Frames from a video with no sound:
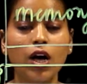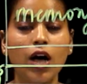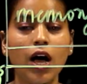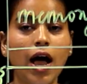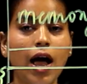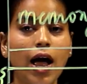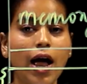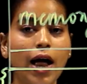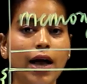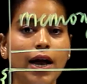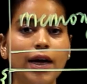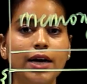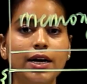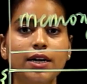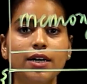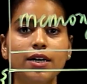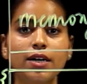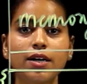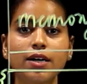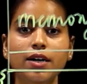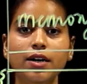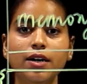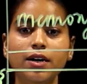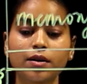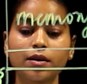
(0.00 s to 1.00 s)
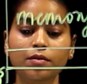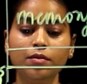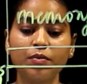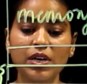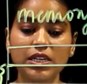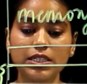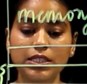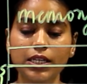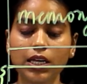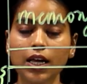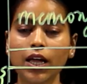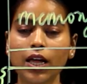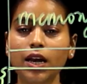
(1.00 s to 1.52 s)
And
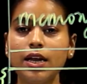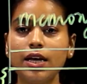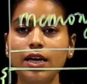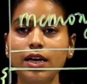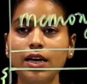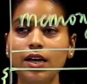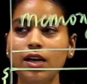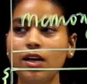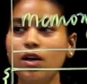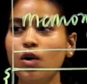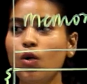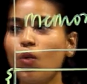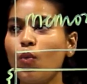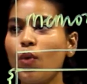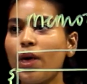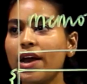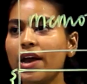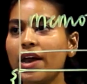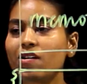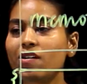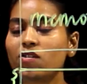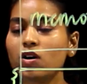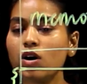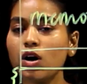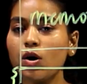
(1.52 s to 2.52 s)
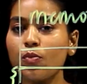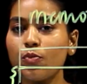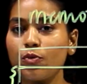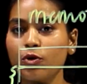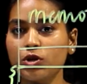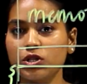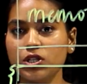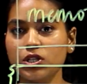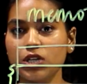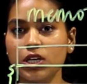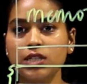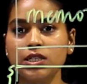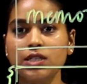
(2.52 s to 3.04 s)
basically, whenever a
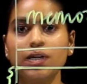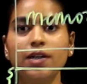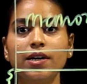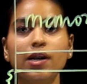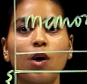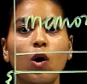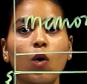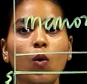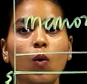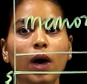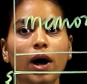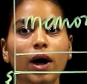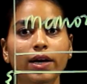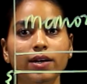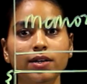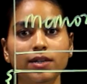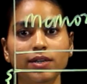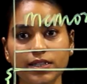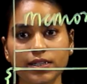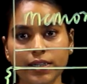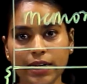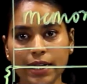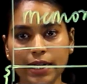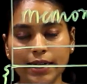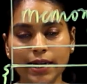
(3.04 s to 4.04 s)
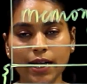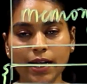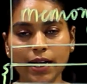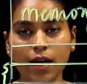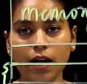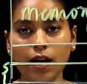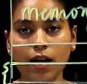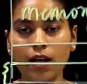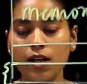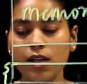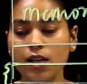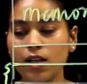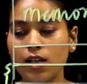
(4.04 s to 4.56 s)
processor requires
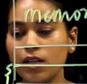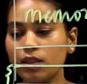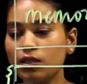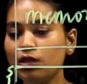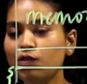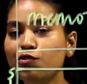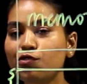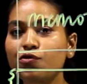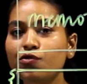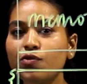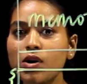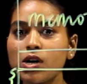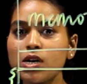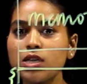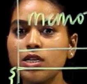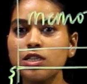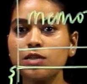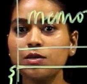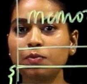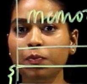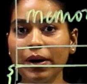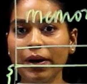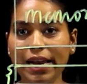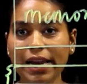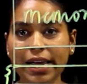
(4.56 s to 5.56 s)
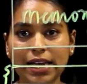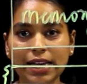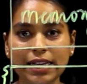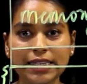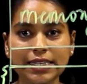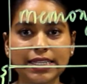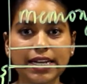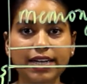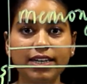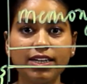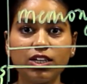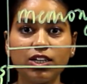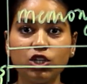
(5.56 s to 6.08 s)
data, the first
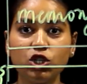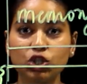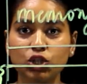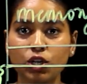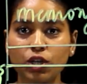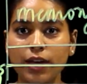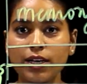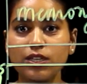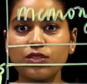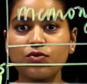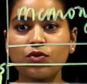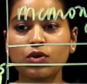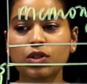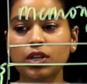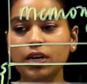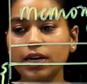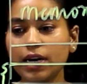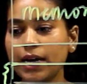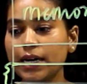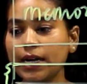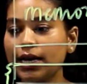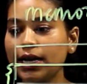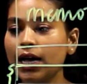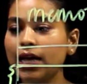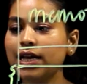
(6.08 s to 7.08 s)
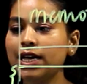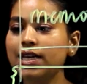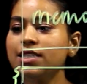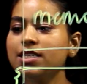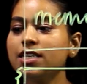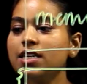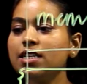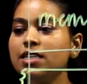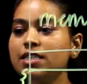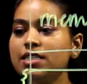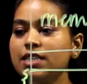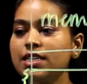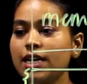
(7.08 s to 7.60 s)
place that it checks for the data is
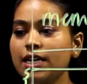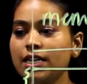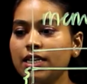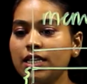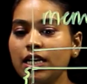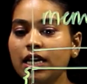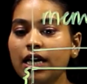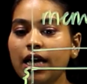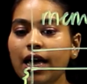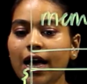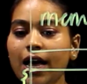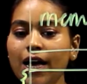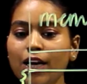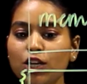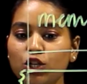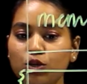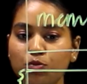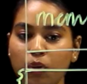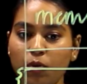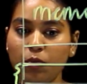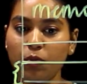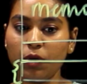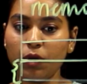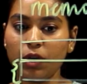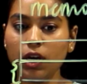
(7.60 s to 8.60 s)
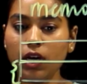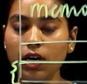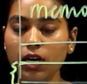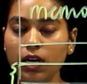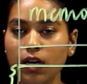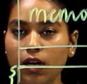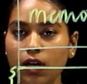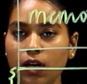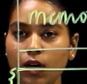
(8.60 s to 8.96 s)
inside the cache memory.